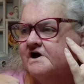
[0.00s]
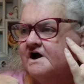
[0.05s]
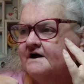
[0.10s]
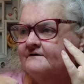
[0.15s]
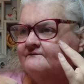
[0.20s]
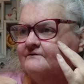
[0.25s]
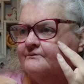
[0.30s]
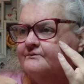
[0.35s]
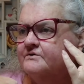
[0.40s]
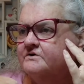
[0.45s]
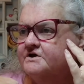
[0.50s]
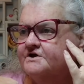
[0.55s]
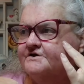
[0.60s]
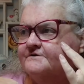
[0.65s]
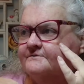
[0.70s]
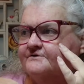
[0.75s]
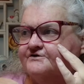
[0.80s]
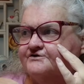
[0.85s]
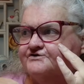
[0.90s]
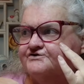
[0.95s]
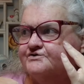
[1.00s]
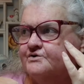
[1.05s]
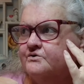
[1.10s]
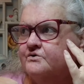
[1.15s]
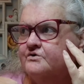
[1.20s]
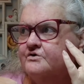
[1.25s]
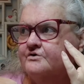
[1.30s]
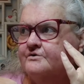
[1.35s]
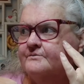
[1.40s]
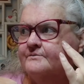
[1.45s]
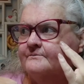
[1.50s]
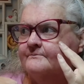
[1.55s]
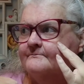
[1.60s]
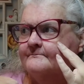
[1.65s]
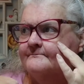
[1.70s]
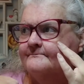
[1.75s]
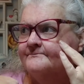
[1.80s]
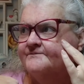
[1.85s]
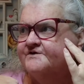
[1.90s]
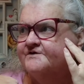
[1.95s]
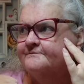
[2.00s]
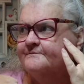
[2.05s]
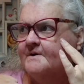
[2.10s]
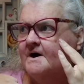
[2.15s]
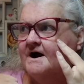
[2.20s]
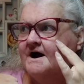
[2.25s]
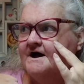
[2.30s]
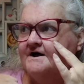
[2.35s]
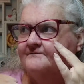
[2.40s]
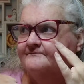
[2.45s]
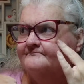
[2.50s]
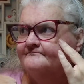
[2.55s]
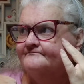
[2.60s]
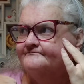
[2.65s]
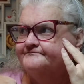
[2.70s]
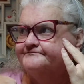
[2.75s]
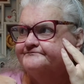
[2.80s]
I have a really sore spot